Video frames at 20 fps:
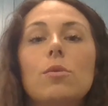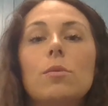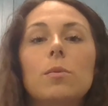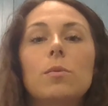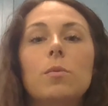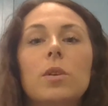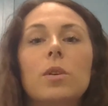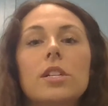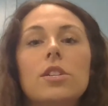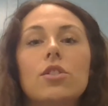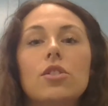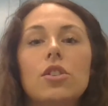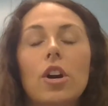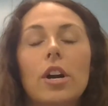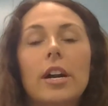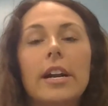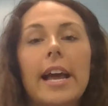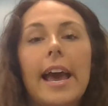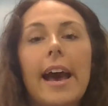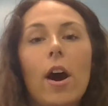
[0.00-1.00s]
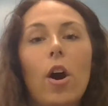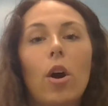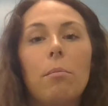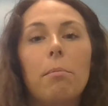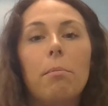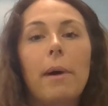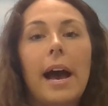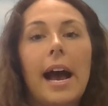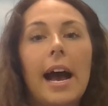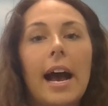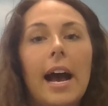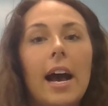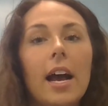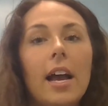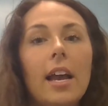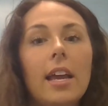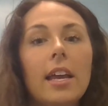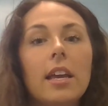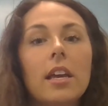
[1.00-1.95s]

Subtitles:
you will want to start out by